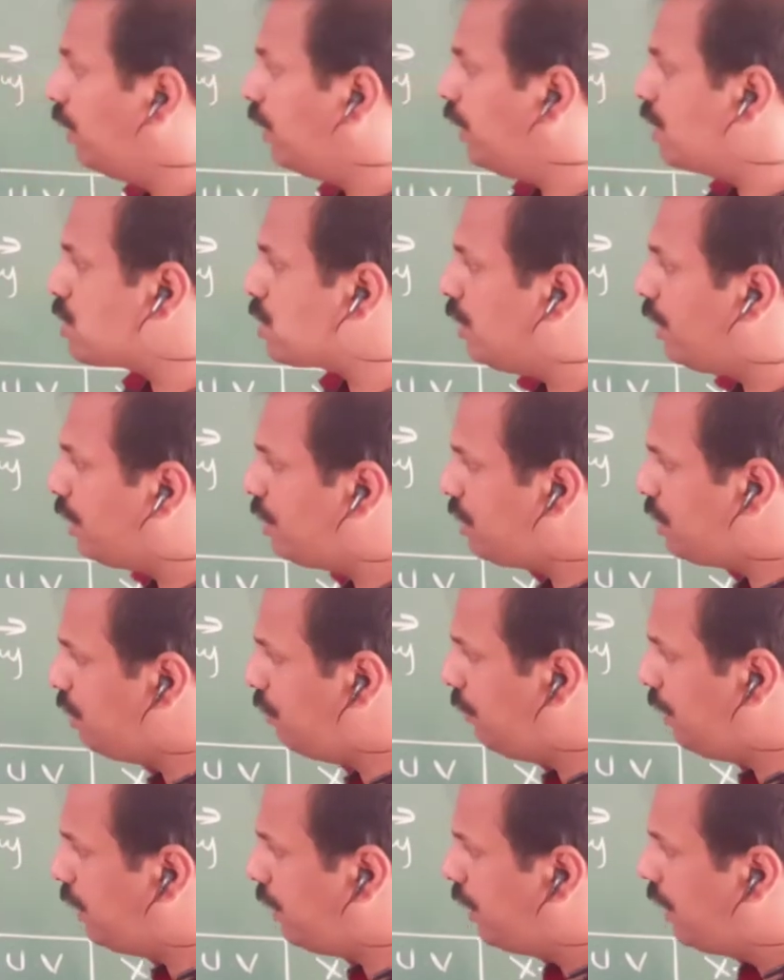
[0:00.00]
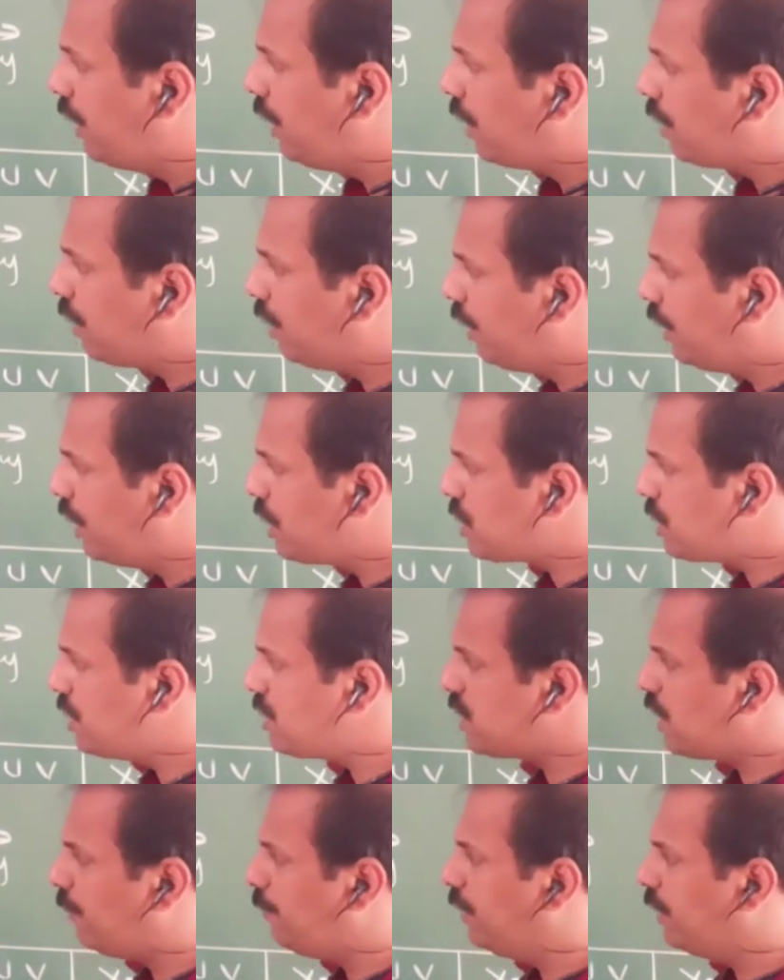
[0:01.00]
Okay, so the TV radiation
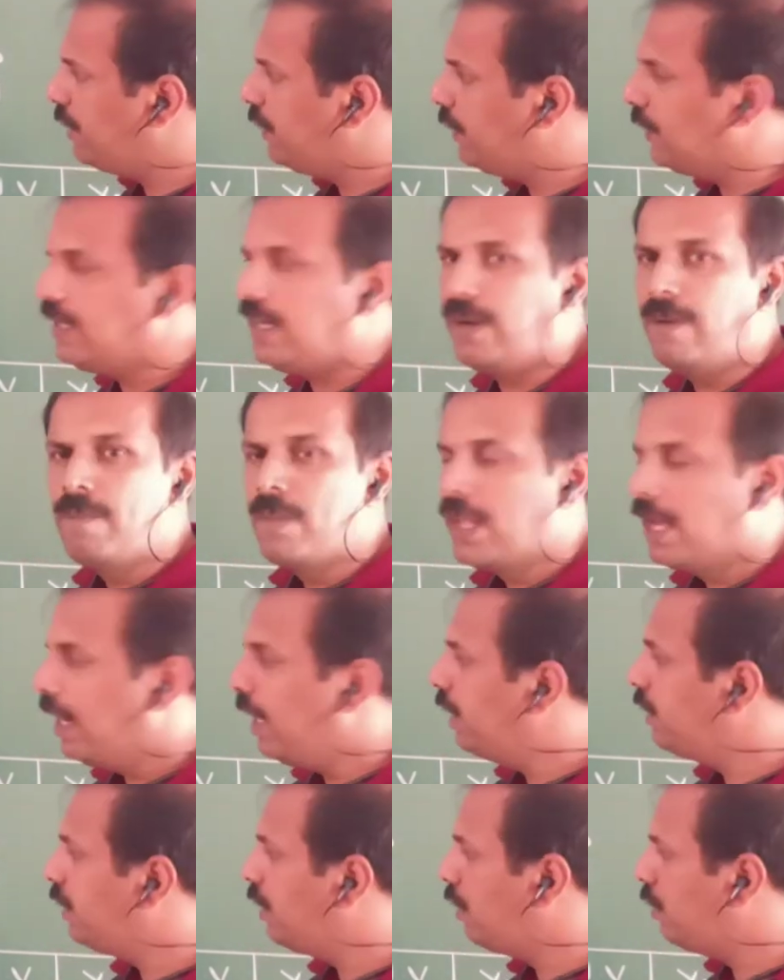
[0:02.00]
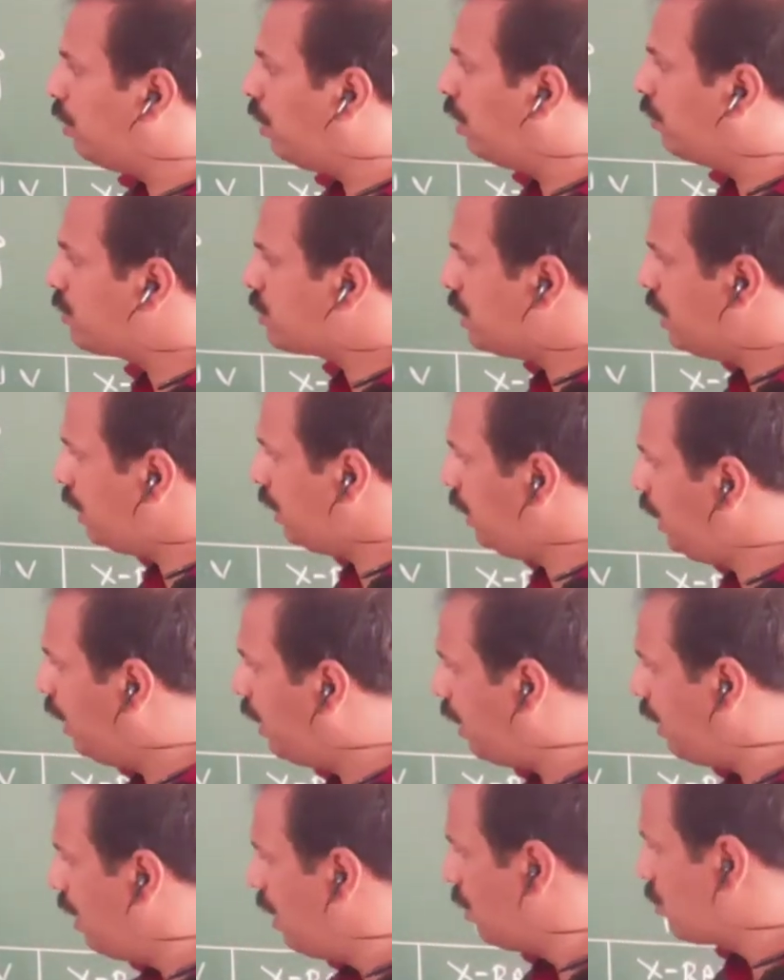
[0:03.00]
is coming here, and along see
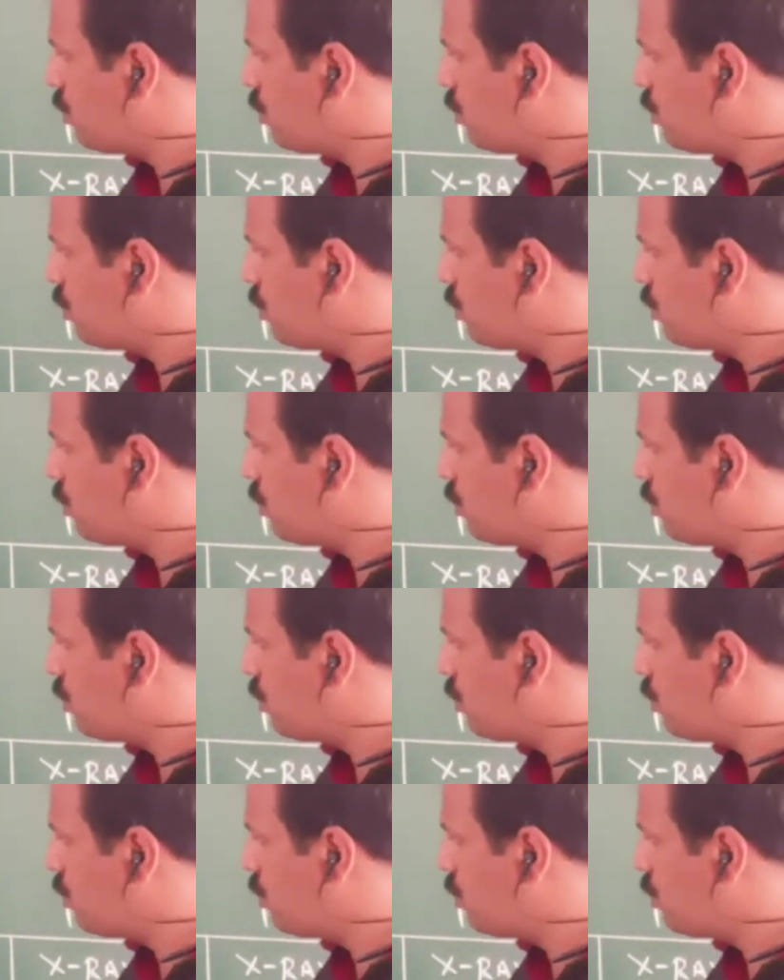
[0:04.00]
here.